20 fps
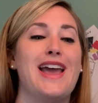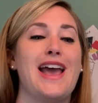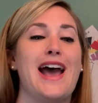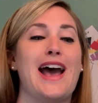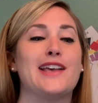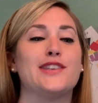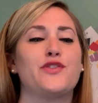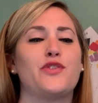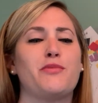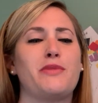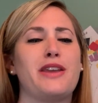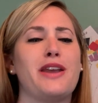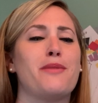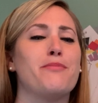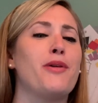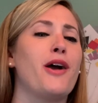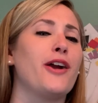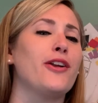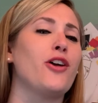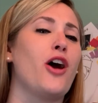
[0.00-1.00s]
As for me,
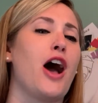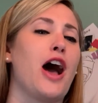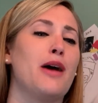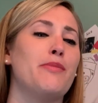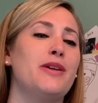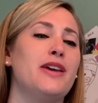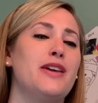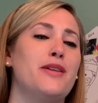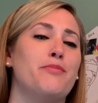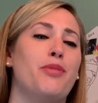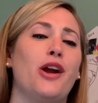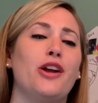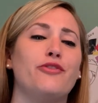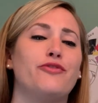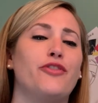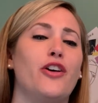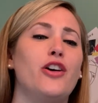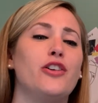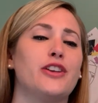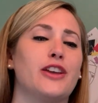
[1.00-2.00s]
I'm part Hobbit and
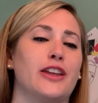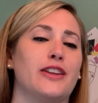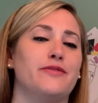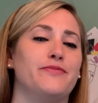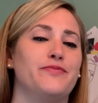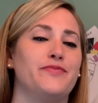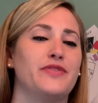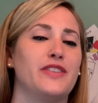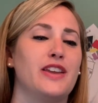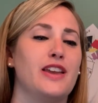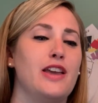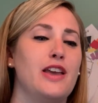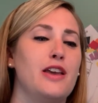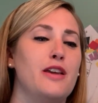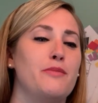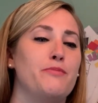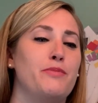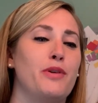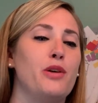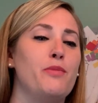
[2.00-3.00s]
part Vulcan.
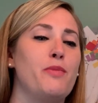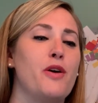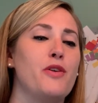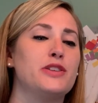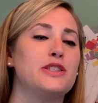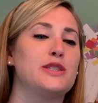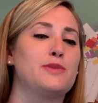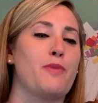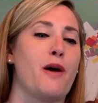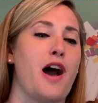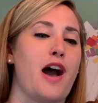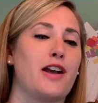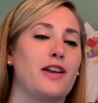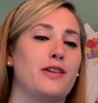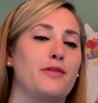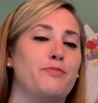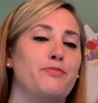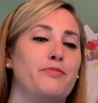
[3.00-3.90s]
Bilbo and Spock.